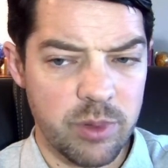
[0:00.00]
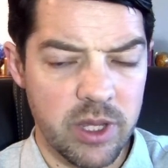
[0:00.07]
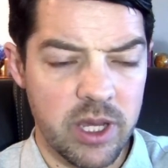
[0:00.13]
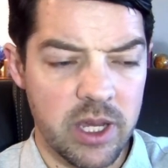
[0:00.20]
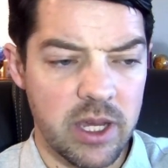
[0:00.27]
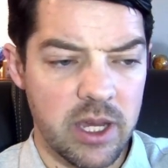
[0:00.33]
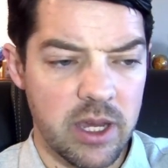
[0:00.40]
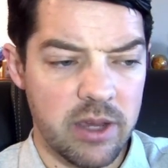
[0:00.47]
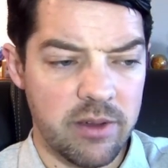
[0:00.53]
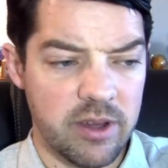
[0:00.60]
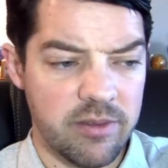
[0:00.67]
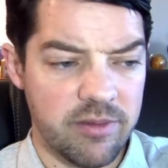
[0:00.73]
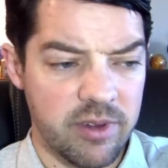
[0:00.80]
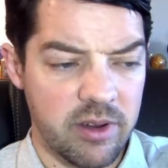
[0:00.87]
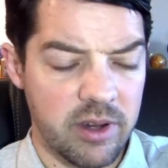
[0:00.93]
play
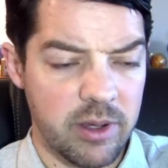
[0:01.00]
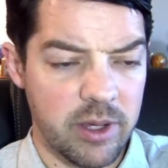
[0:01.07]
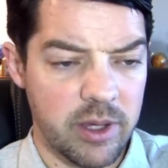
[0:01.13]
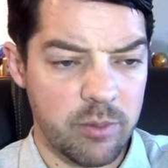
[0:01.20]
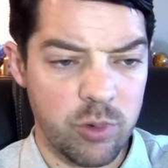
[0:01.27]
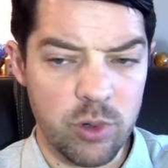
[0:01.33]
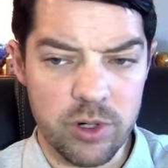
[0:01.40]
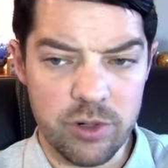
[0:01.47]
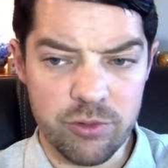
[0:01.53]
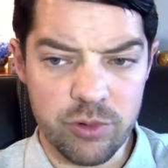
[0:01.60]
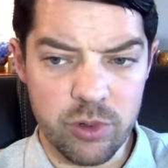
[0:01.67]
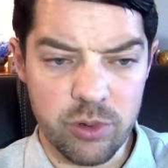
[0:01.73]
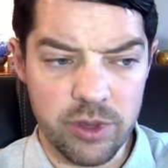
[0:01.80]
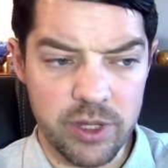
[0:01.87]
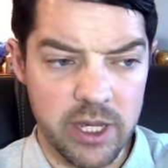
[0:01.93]
a very important
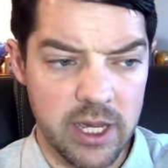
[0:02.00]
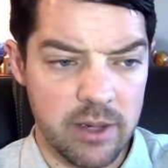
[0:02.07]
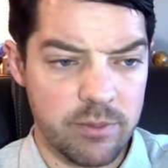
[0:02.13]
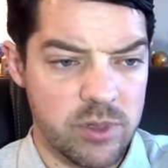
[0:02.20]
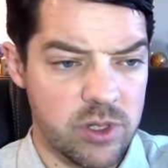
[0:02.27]
role in the game.